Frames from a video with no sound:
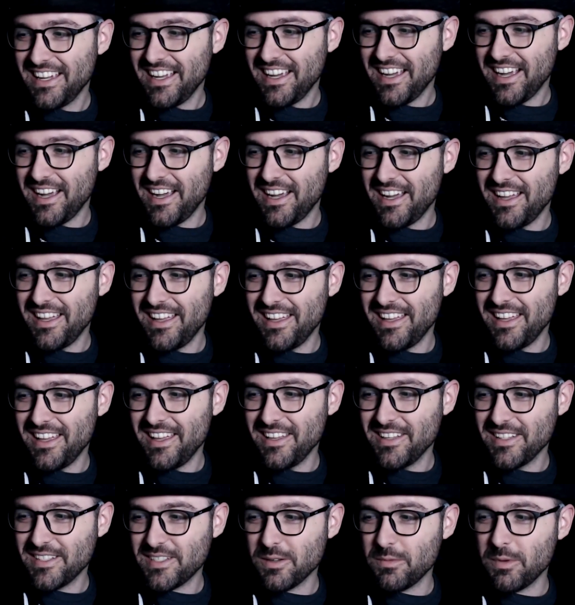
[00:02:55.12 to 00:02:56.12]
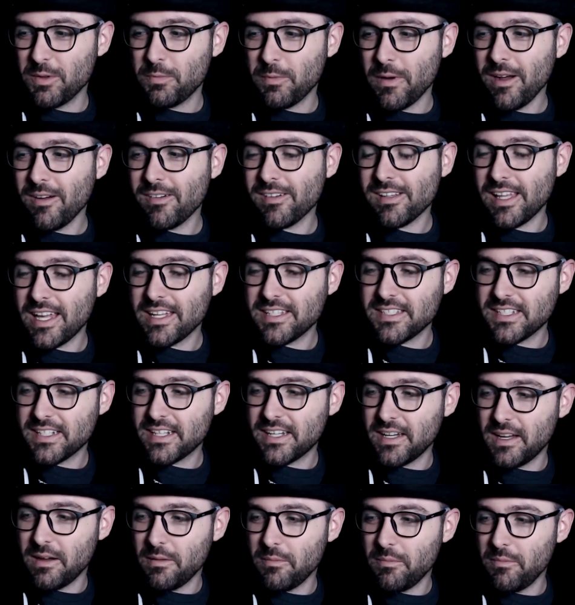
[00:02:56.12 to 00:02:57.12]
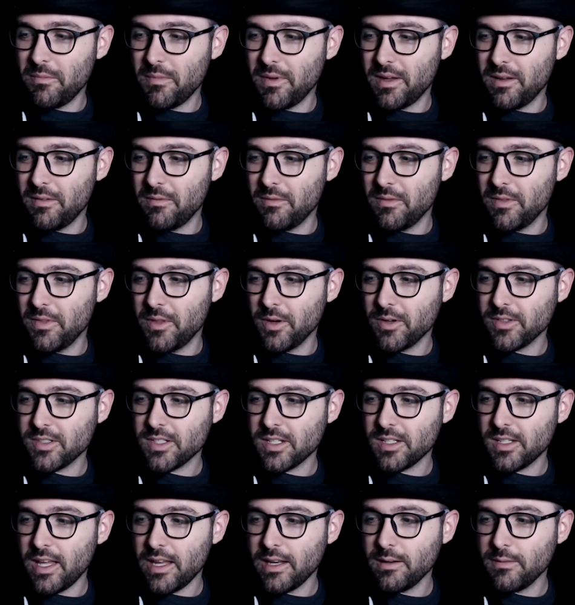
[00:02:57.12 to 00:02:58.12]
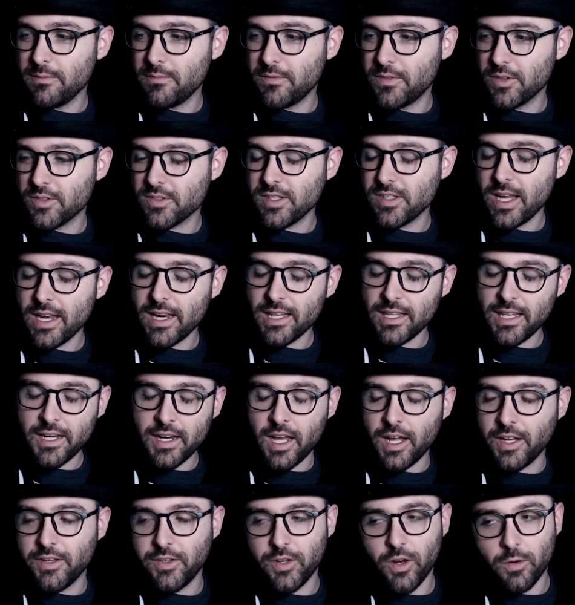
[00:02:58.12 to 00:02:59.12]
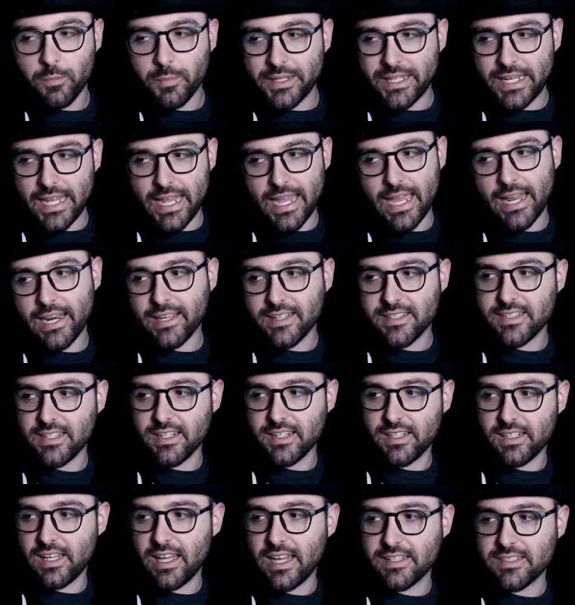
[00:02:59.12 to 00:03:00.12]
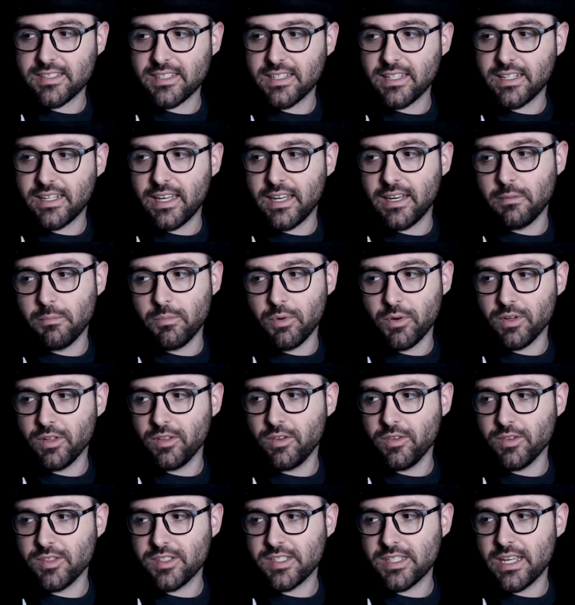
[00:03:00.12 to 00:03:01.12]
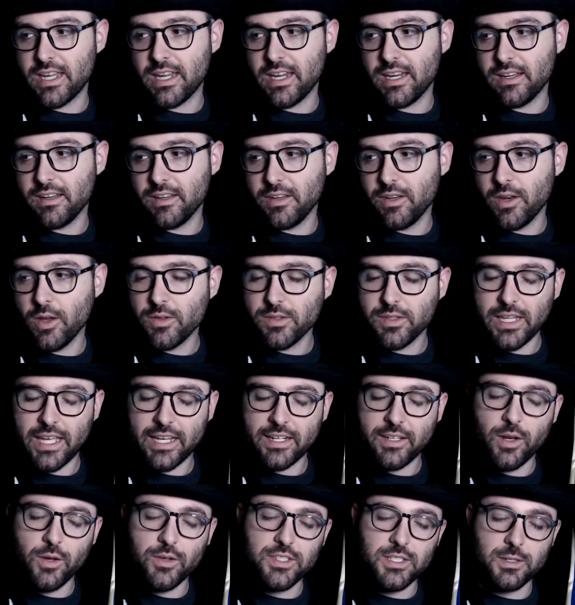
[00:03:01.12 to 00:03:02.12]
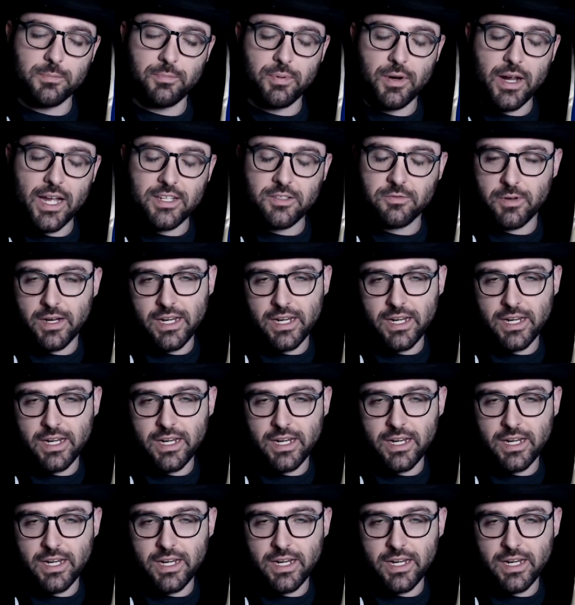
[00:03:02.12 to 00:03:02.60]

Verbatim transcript: Uh, so with WoW Classic, um, there's a lot of there's not a lot of unknown mechanics in Classic and in Burning Crusade. No, like no surprise